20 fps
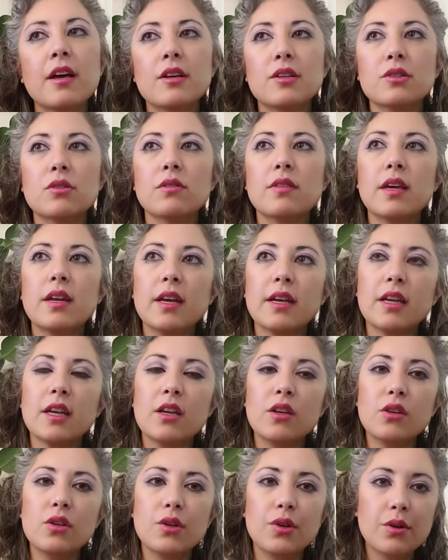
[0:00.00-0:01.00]
so that it
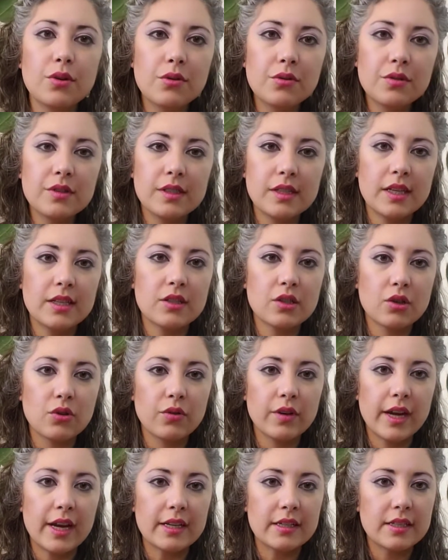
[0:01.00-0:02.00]
can use its
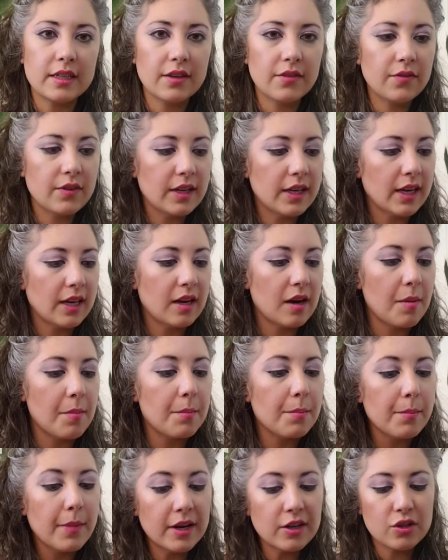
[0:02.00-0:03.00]
creativity in a
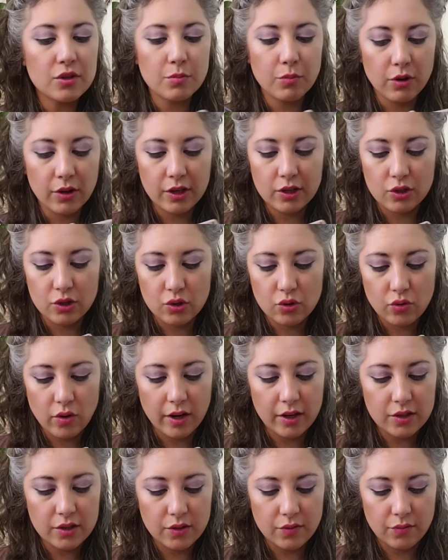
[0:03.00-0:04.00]
much more
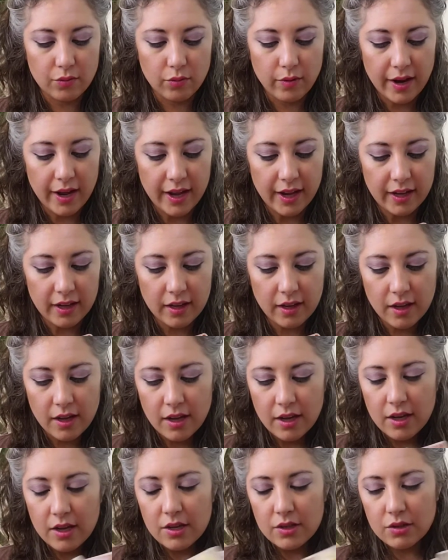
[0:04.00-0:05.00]
constructive way.
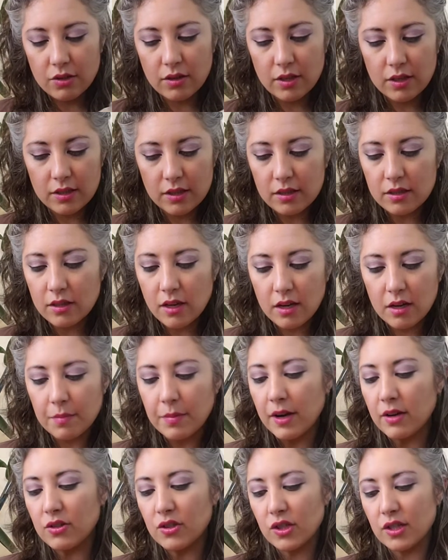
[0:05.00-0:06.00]
So this is not
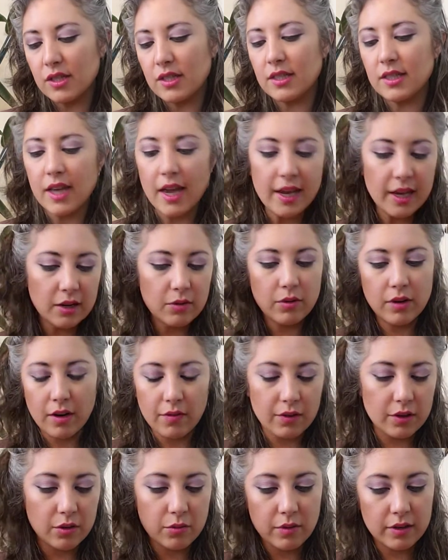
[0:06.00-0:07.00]
about just saying
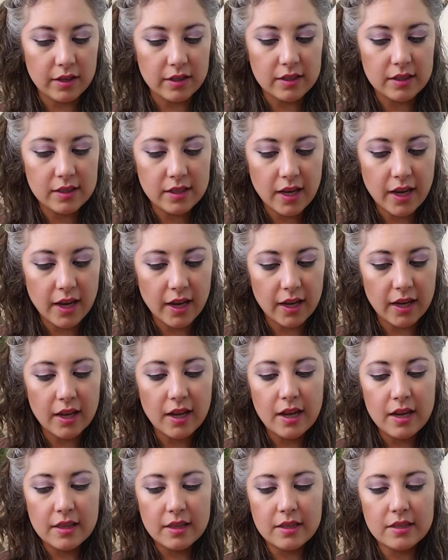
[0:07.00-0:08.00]
whatever you want to say.
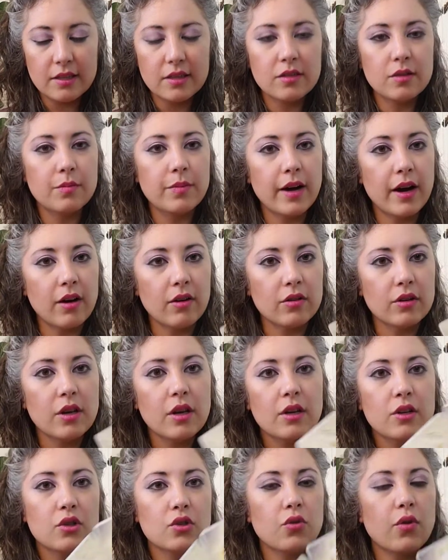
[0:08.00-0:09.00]
This is
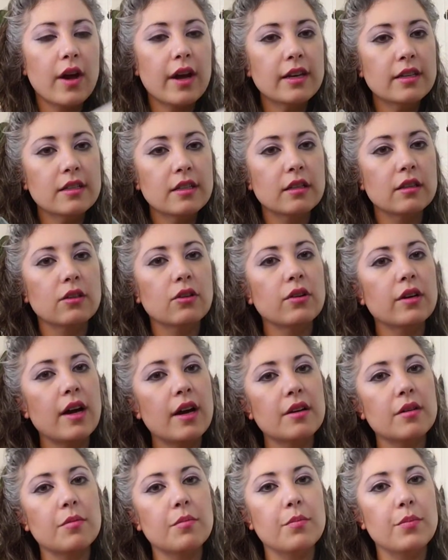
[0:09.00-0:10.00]
about trying to learn
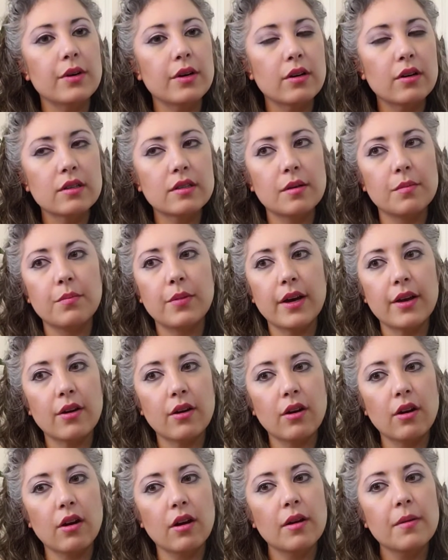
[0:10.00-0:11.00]
how to build a
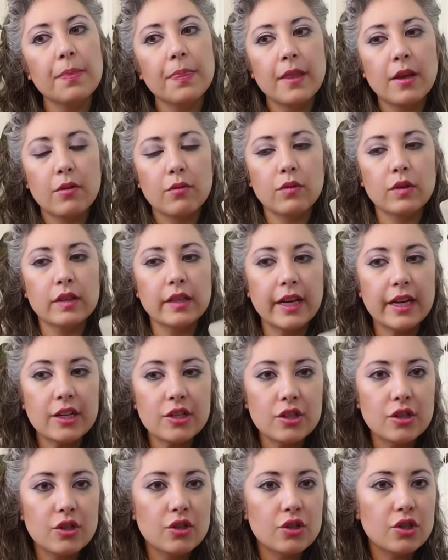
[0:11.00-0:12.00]
better
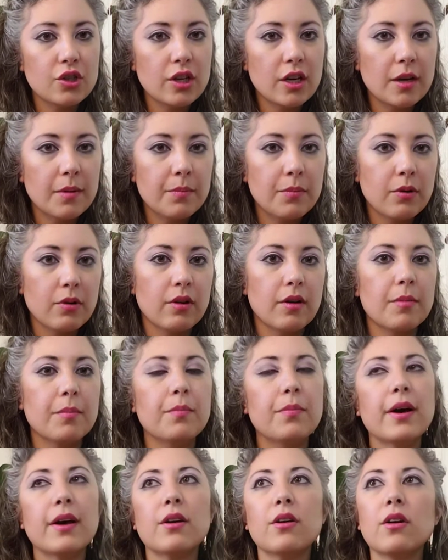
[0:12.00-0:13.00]
relationship or a
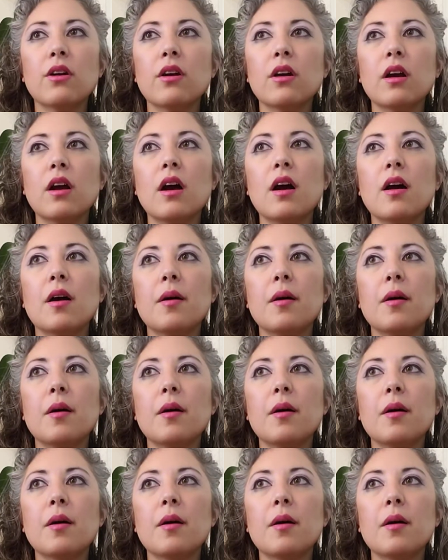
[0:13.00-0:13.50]
better